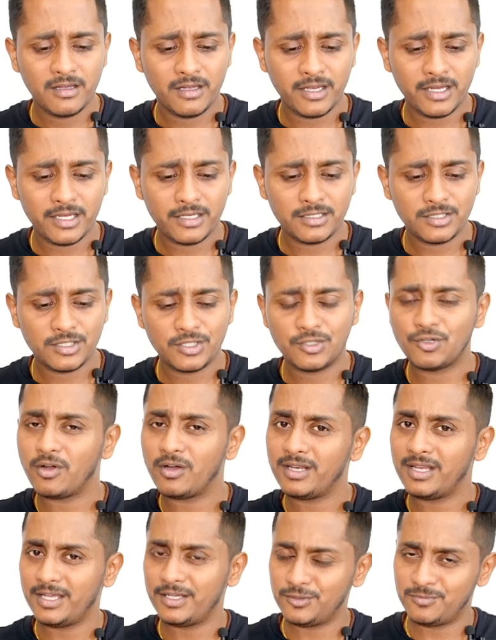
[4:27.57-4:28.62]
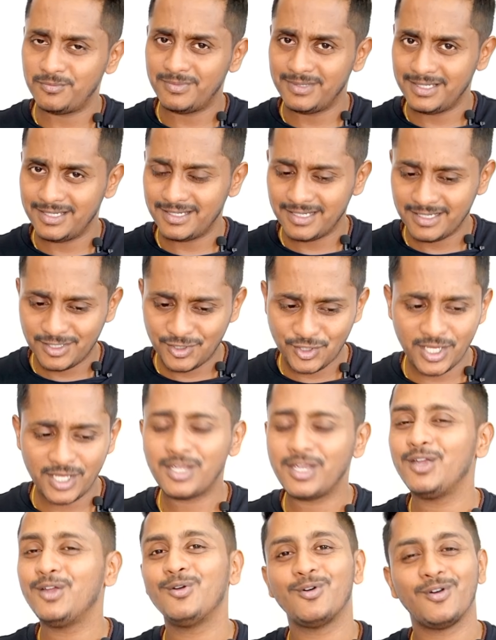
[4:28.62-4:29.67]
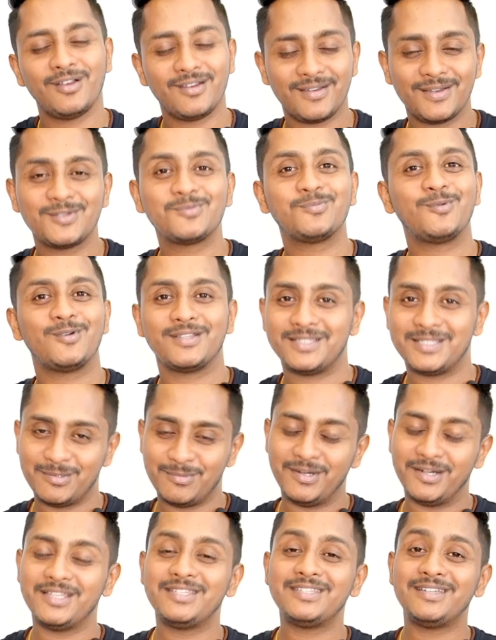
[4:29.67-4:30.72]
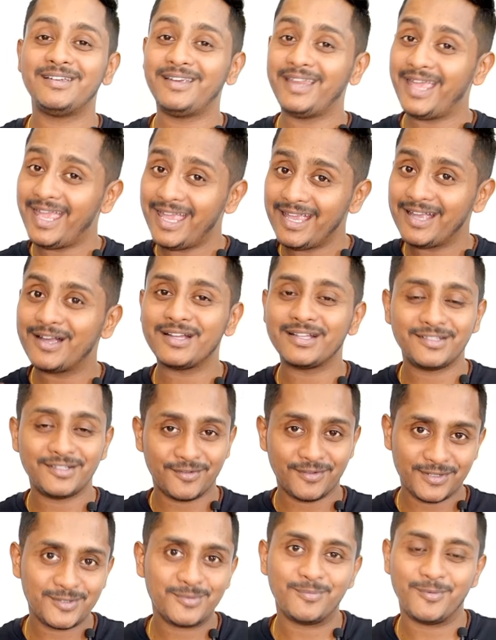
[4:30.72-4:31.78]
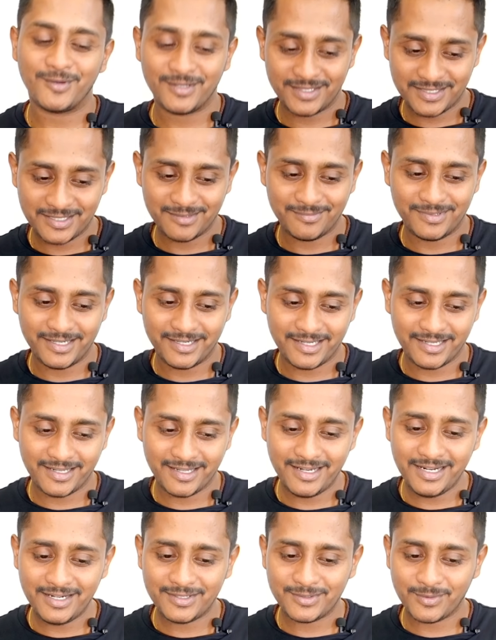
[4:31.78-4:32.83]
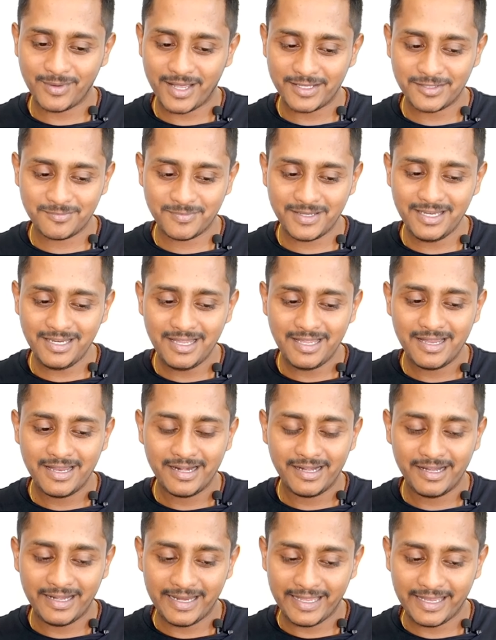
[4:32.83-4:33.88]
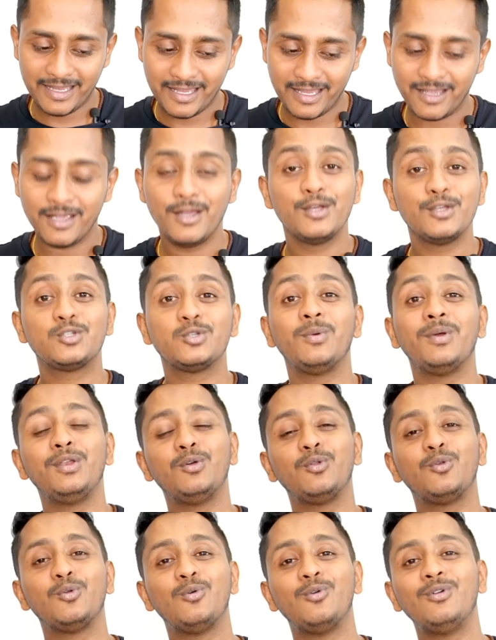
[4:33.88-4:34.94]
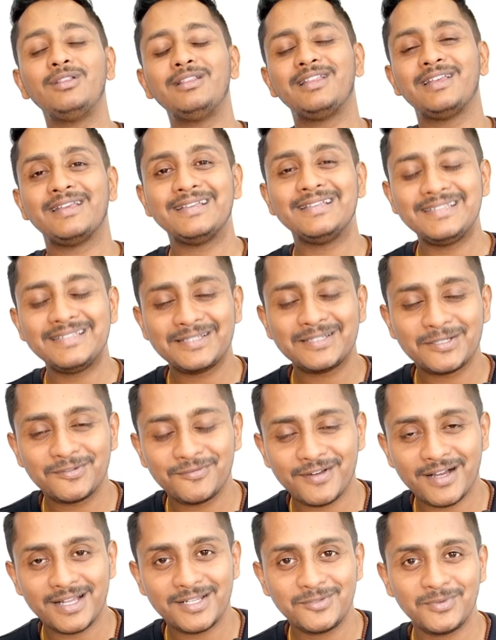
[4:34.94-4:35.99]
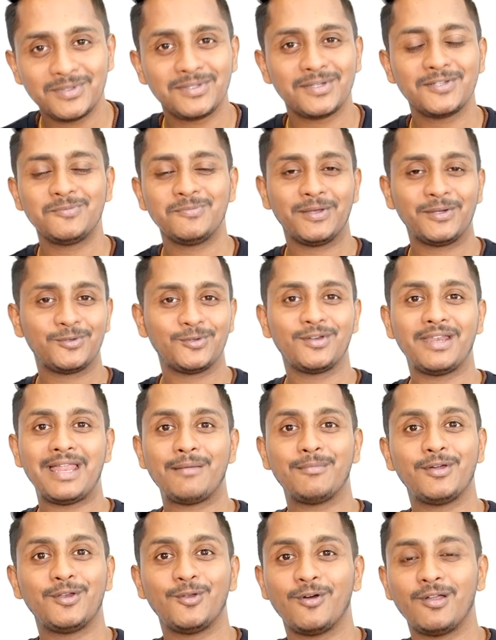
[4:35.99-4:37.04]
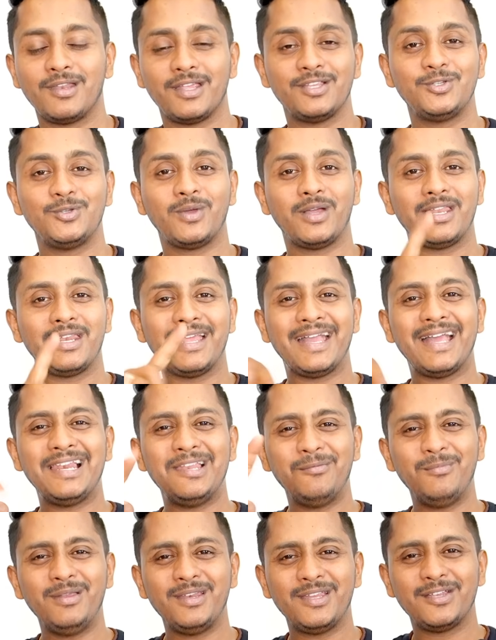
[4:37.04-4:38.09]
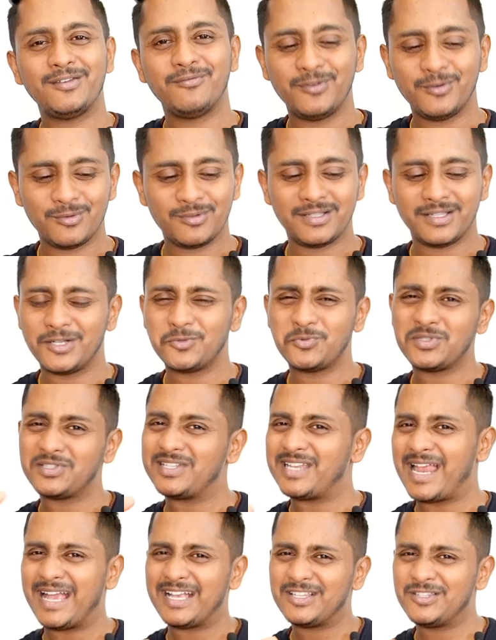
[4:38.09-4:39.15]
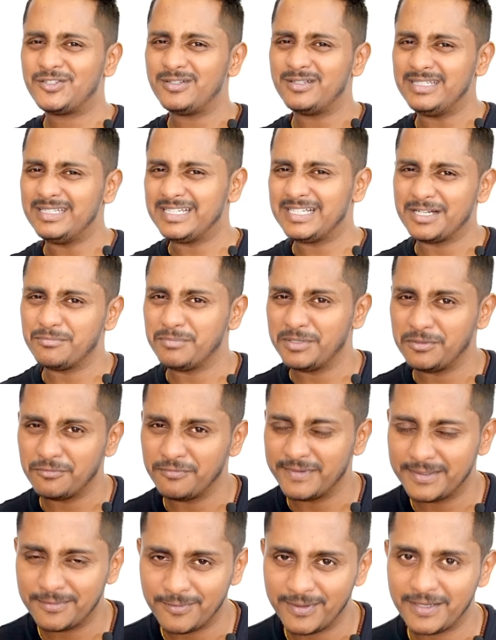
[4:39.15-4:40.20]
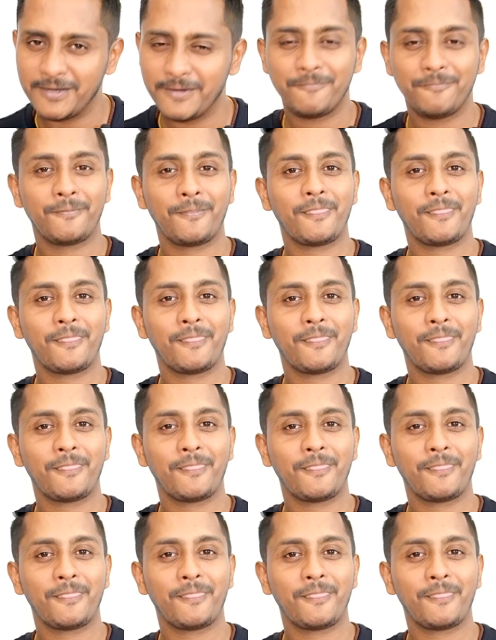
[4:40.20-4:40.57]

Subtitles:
And John has been taking on responsibilities. Take the responsibility, correct? So has been taking. So when you know things in advance with respect to grammar knowledge, you can eliminate few things which actually come in between,